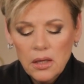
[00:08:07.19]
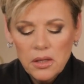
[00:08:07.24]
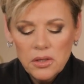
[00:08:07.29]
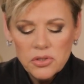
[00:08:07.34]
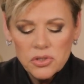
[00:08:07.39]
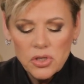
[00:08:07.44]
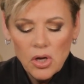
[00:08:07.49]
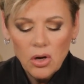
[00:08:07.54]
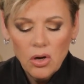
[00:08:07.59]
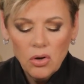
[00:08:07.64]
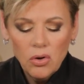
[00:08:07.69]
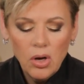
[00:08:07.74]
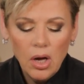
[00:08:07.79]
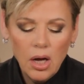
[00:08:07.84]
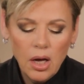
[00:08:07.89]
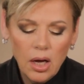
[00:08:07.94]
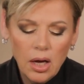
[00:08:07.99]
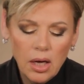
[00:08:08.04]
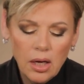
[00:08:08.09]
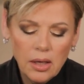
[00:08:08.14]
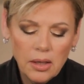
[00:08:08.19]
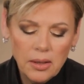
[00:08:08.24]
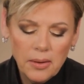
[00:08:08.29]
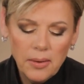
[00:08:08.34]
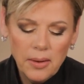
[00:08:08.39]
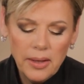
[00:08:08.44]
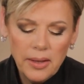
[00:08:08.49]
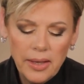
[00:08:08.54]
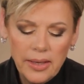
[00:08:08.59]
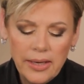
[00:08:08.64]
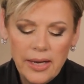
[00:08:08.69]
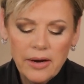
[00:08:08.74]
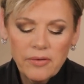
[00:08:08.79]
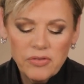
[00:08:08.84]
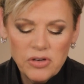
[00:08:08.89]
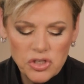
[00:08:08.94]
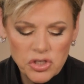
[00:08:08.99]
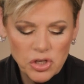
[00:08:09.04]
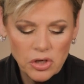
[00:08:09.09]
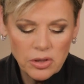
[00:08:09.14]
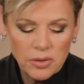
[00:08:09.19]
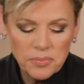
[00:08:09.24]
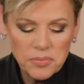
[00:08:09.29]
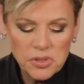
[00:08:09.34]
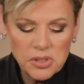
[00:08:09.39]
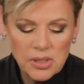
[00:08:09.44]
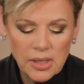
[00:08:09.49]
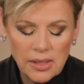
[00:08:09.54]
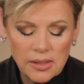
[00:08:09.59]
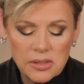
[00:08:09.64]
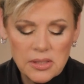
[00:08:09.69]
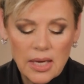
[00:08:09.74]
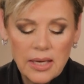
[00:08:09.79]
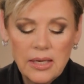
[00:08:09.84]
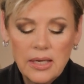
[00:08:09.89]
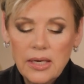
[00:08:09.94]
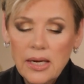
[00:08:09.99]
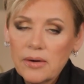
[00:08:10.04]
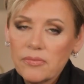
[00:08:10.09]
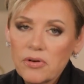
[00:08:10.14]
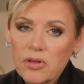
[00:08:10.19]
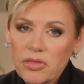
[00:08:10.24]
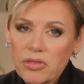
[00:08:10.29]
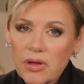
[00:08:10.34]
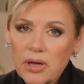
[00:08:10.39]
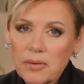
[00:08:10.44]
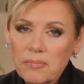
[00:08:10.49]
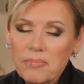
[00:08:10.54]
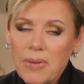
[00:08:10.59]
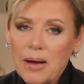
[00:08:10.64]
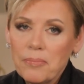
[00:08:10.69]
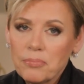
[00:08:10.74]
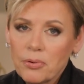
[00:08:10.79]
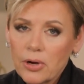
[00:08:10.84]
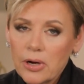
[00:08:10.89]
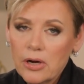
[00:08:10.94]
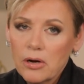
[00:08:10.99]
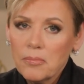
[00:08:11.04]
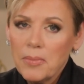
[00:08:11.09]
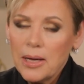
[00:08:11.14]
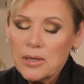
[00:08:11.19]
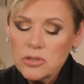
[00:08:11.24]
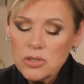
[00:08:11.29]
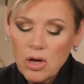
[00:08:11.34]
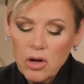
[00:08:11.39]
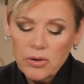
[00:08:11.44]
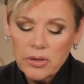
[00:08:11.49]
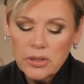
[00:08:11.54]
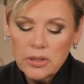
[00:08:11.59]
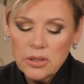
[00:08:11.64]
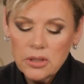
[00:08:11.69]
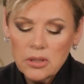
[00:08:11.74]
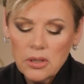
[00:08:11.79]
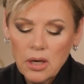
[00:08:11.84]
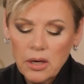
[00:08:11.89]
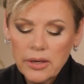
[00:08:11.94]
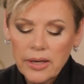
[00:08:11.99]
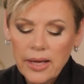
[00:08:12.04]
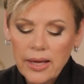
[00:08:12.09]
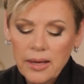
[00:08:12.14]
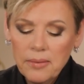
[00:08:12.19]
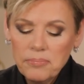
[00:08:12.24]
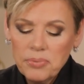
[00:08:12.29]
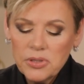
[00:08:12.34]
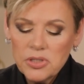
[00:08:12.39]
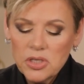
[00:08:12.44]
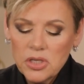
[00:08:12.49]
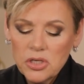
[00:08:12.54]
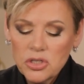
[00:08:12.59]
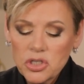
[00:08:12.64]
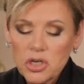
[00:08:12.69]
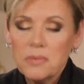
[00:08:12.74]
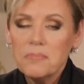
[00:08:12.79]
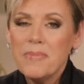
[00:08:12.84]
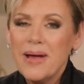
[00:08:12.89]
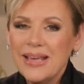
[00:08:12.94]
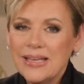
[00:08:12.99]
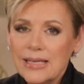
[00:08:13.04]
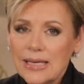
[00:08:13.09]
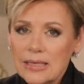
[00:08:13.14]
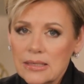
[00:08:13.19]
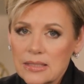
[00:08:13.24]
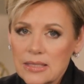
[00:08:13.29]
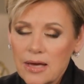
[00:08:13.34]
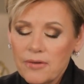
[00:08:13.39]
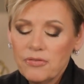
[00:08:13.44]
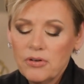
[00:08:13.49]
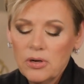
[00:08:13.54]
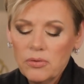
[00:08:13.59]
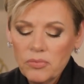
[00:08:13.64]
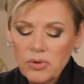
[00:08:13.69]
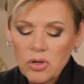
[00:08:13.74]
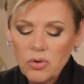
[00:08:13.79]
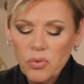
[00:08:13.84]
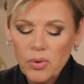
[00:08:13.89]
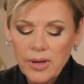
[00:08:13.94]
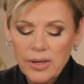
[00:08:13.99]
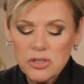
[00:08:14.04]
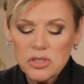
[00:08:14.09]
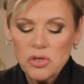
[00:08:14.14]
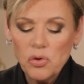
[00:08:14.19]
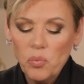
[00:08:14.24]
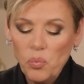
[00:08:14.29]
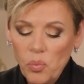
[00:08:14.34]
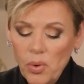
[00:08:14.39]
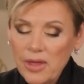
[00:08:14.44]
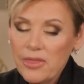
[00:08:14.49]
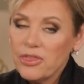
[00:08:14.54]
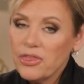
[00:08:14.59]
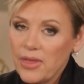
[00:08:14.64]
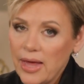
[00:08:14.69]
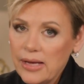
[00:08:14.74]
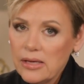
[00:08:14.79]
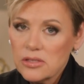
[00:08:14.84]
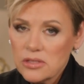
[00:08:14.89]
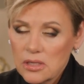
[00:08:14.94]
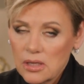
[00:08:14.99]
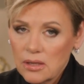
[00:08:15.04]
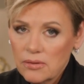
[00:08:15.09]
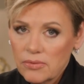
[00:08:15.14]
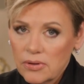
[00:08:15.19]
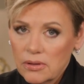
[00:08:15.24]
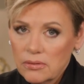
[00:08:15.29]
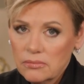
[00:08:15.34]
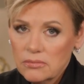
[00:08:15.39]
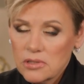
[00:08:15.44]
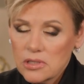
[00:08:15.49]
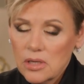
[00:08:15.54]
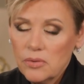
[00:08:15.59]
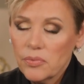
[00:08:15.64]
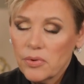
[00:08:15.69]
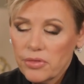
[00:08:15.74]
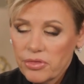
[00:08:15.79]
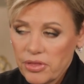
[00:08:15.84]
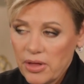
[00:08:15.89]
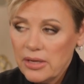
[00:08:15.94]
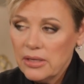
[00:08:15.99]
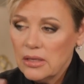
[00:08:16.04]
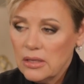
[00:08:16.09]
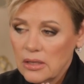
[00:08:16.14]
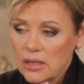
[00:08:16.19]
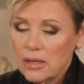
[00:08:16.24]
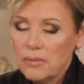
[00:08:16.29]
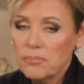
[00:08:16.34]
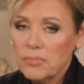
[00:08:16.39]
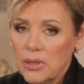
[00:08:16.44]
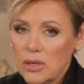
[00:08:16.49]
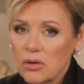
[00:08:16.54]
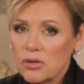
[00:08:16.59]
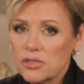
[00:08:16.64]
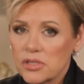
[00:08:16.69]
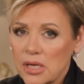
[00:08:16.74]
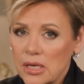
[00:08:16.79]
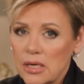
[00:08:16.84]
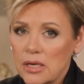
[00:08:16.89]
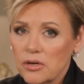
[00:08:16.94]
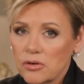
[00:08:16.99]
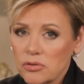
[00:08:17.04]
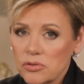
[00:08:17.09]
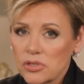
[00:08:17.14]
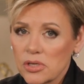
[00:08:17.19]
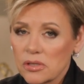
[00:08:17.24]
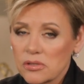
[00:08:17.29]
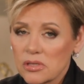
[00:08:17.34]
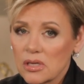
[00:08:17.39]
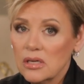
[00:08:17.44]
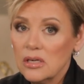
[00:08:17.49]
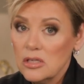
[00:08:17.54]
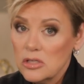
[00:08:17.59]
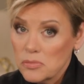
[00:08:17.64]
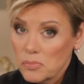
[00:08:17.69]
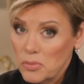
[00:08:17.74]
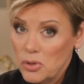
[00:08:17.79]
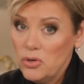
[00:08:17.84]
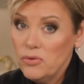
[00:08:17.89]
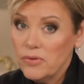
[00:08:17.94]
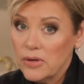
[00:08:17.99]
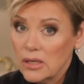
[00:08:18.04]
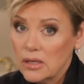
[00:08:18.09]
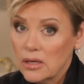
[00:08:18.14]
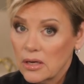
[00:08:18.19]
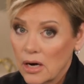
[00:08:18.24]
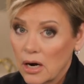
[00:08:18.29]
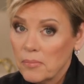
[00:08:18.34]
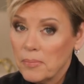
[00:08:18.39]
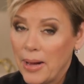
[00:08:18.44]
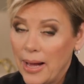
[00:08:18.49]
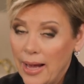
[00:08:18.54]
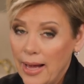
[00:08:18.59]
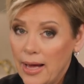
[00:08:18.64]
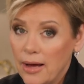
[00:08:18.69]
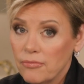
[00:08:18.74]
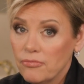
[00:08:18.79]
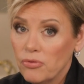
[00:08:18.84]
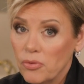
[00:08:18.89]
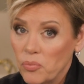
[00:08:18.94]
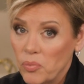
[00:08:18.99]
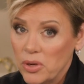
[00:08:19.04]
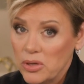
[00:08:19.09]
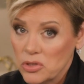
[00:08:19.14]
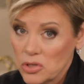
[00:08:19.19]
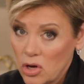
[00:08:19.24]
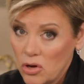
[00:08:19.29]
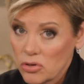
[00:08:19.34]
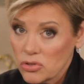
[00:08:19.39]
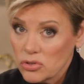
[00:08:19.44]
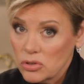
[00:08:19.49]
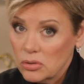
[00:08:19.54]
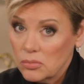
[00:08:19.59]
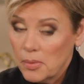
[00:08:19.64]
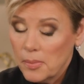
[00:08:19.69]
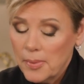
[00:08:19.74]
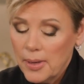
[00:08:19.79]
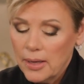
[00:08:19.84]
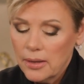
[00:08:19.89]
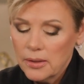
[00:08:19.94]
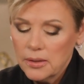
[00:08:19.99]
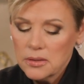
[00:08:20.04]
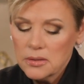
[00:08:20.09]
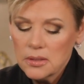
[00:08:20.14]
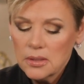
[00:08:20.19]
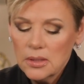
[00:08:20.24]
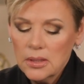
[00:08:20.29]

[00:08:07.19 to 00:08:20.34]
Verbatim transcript: So, uh, in every circumstance and in everything, by prayer, by talking to God and petition, making definite requests with thanksgiving. See, we're thanking Him because He hears us and He's moving in our behalf when we talk to Him about it.